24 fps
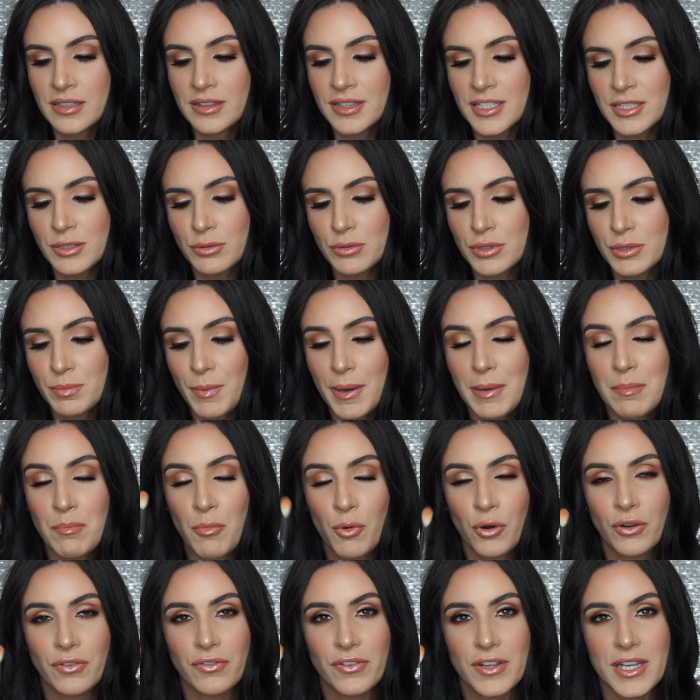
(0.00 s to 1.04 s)
This one's by
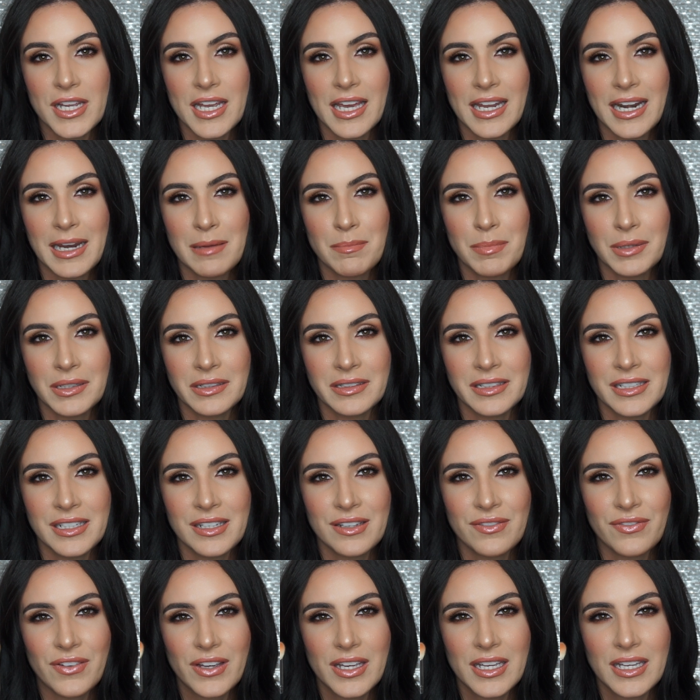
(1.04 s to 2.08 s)
Morphe, and I believe